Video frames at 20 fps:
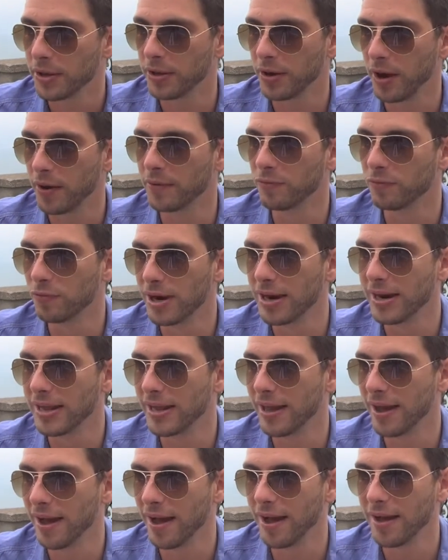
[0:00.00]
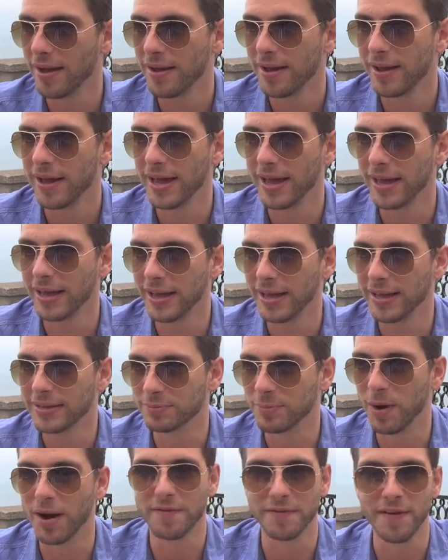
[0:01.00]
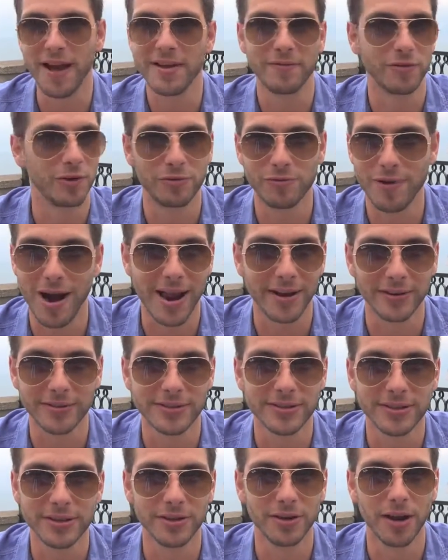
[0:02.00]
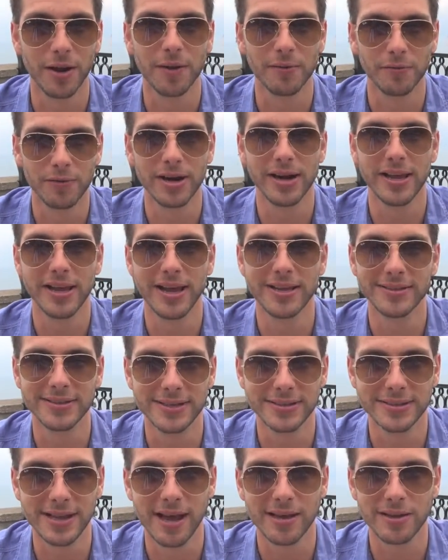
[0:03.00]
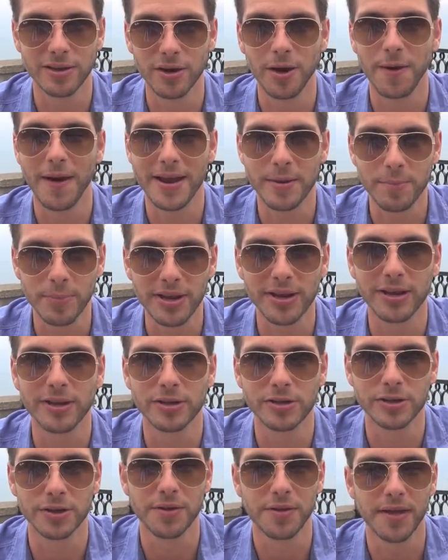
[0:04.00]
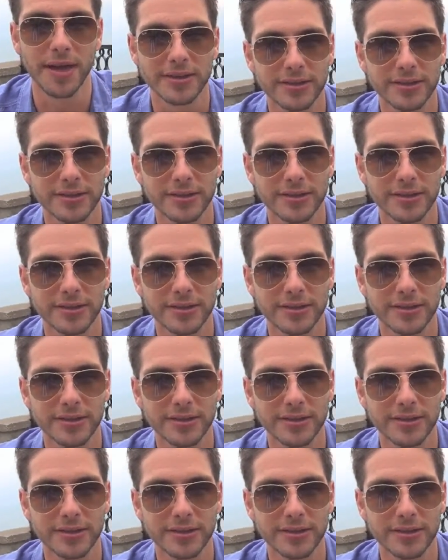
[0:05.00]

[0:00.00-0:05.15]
you know, really is my favorite rant. You know, it really is. It's that, you know, anybody can do